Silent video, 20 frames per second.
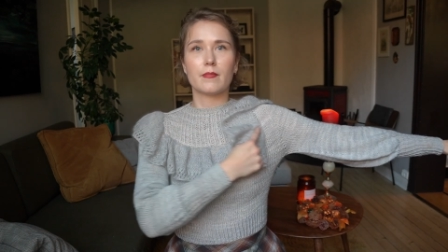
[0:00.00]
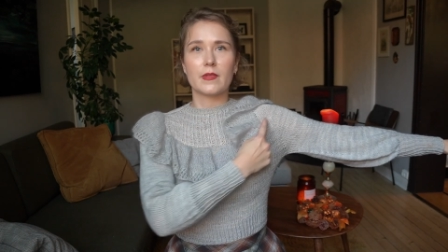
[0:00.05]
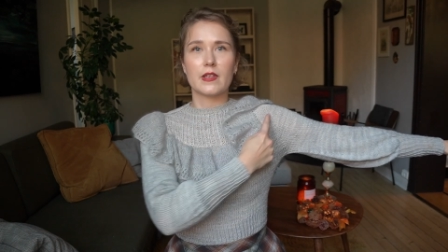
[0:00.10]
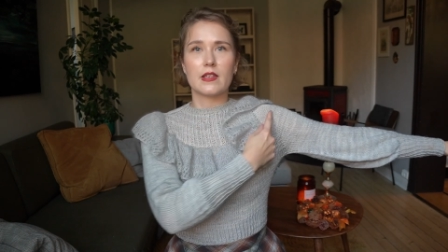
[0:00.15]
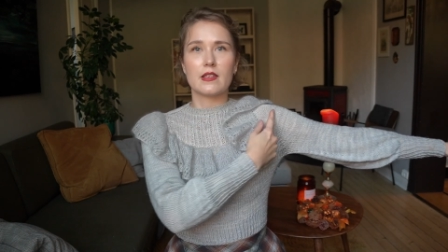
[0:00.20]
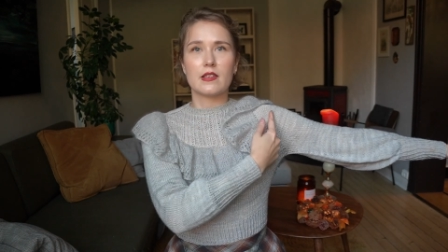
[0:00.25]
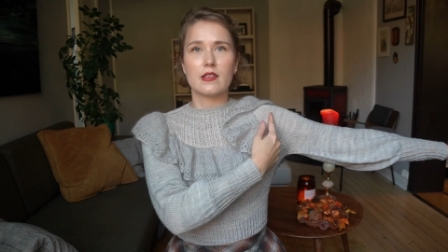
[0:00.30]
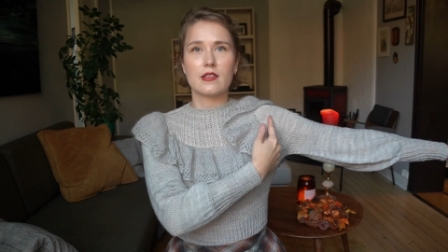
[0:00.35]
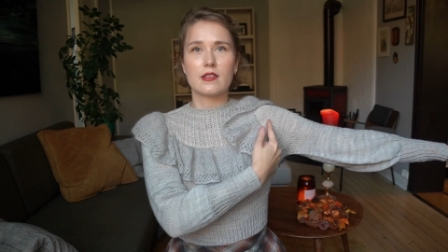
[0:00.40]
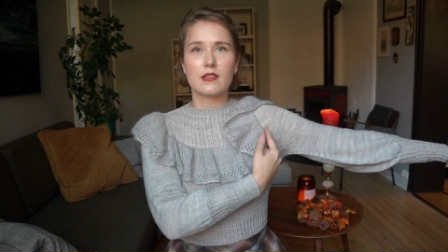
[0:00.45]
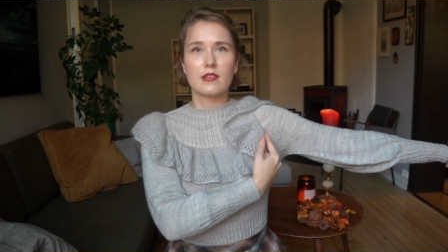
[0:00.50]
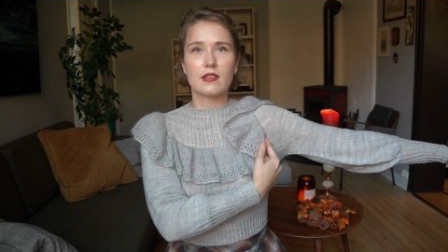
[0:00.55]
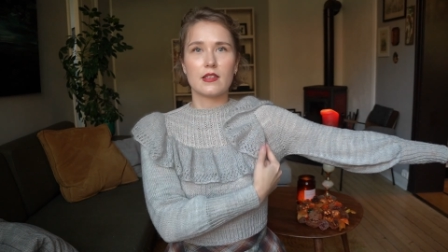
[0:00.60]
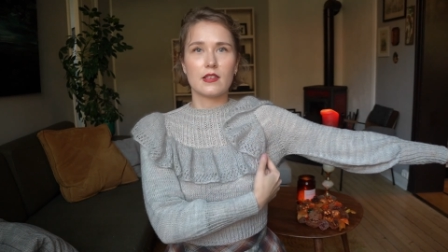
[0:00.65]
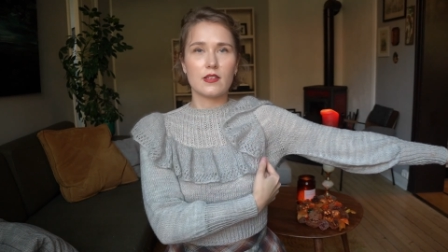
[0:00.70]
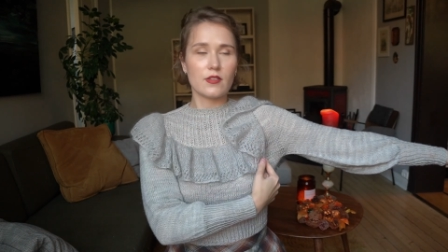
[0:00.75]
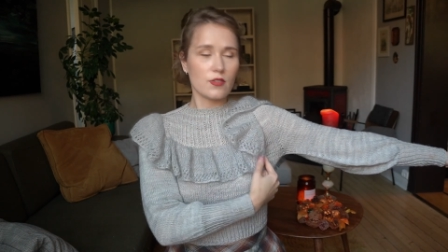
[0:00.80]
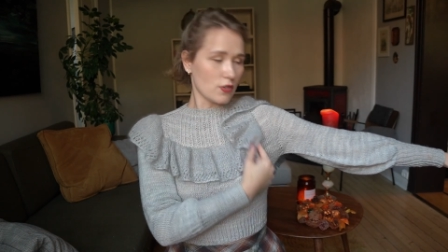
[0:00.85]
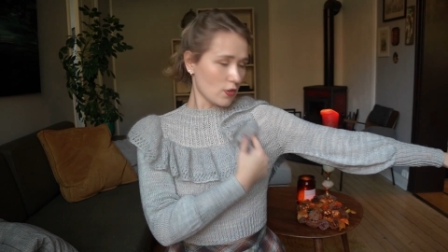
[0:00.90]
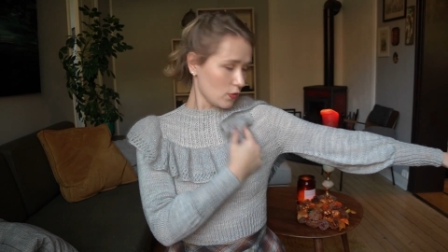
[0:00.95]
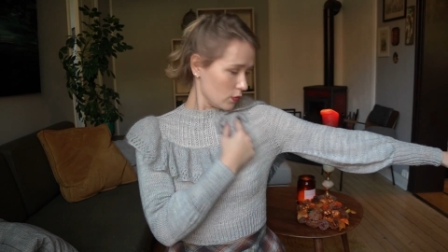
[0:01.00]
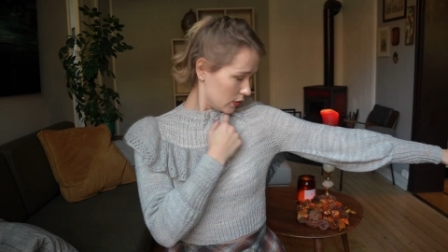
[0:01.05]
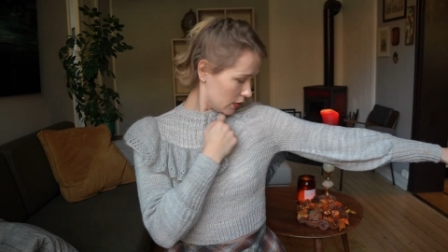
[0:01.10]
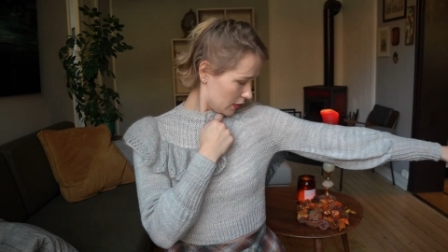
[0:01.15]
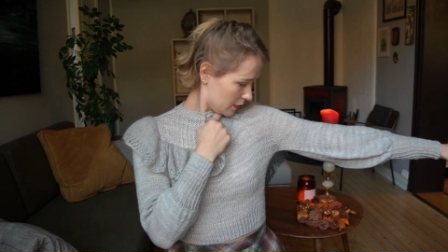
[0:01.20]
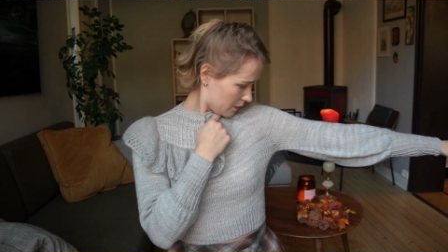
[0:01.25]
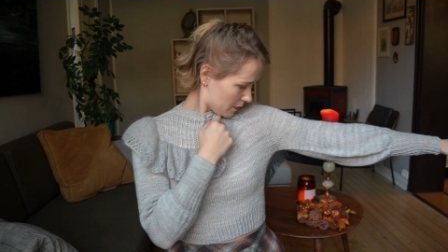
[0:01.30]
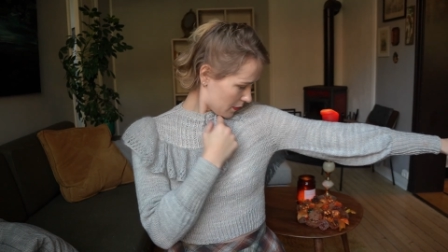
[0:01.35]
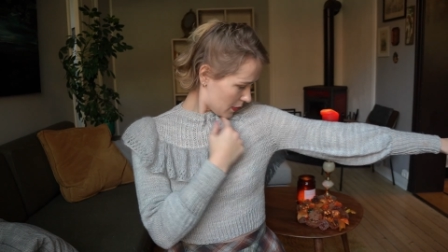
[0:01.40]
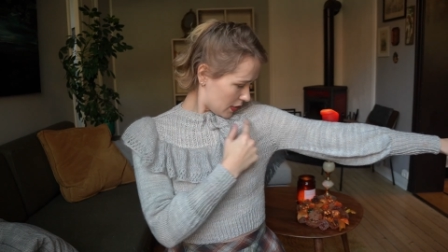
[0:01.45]
This is the
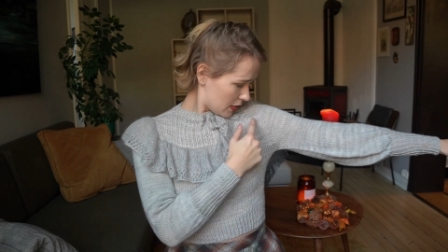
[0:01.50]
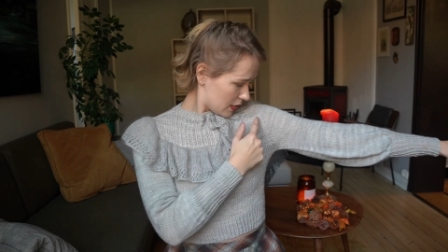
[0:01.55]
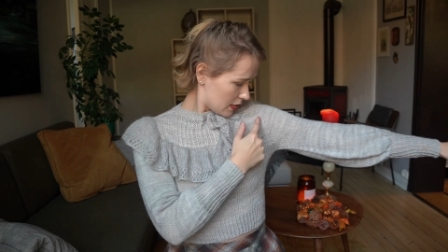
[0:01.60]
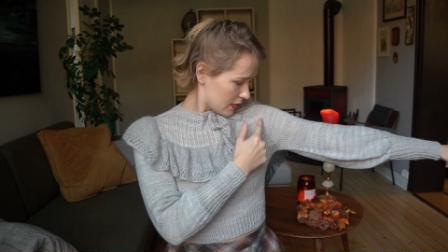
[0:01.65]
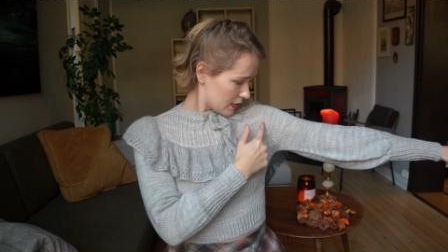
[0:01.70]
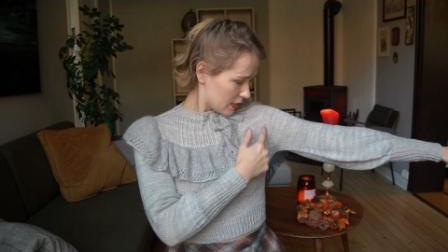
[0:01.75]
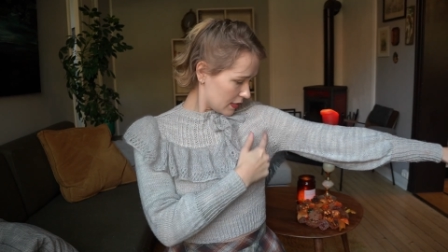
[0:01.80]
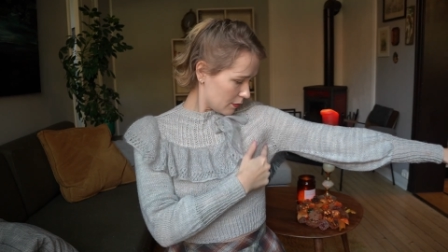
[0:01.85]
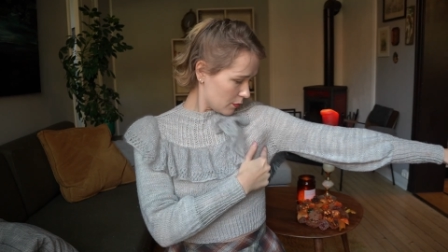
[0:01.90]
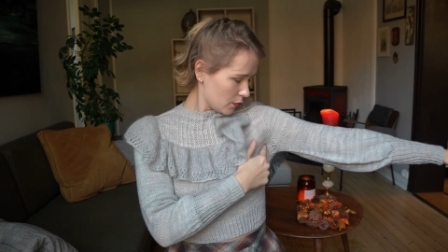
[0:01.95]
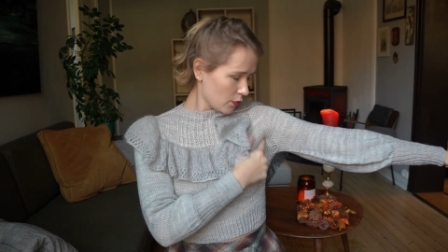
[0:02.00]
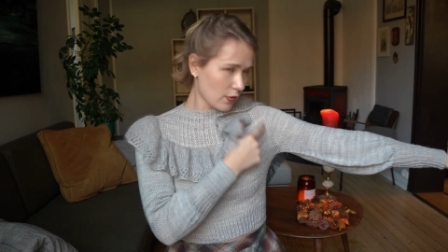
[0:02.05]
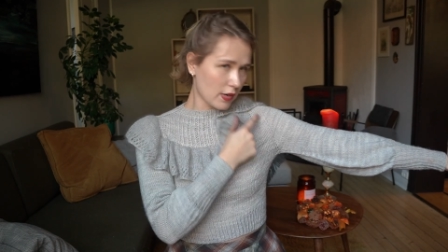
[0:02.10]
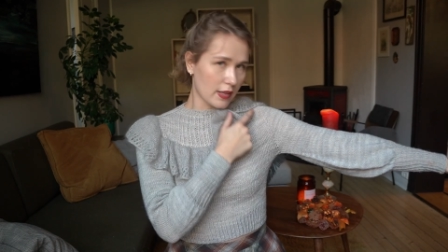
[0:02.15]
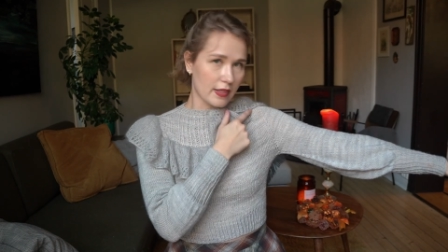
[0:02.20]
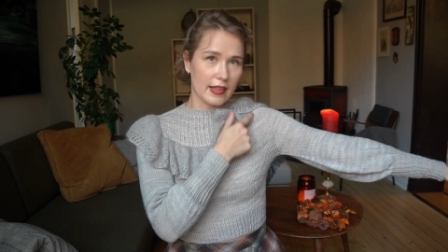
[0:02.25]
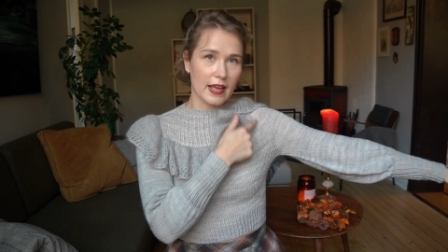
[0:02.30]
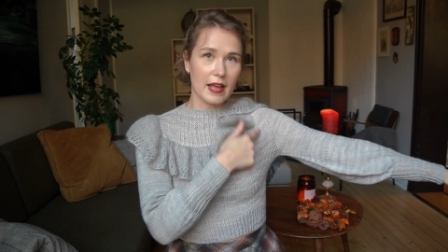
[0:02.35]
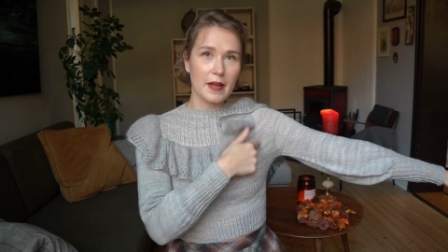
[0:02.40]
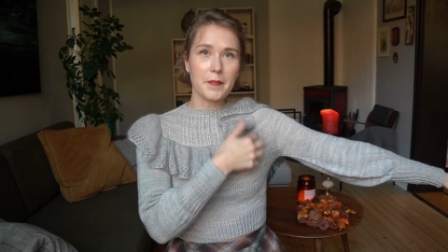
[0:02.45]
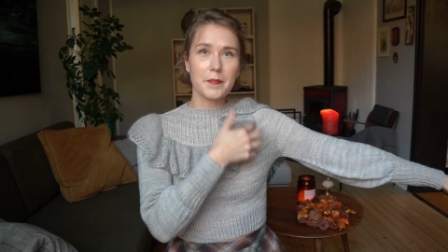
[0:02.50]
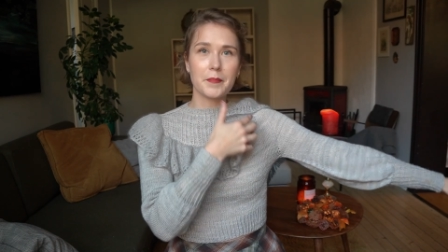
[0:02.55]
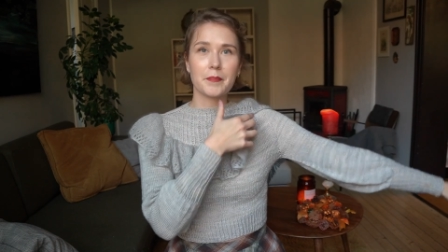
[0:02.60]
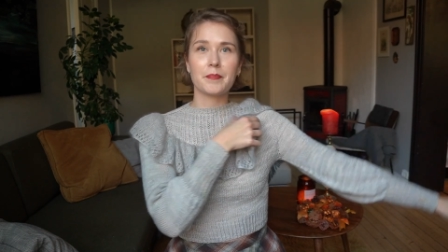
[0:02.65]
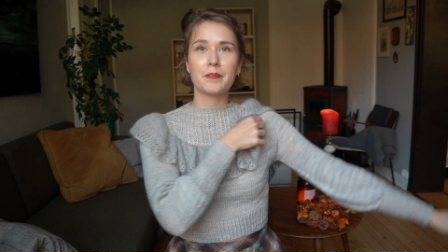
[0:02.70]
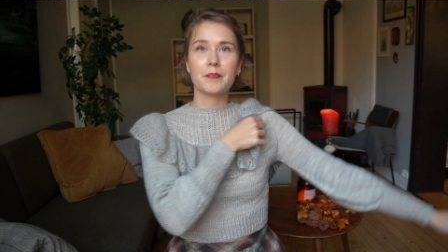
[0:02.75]
shoulder seam right there.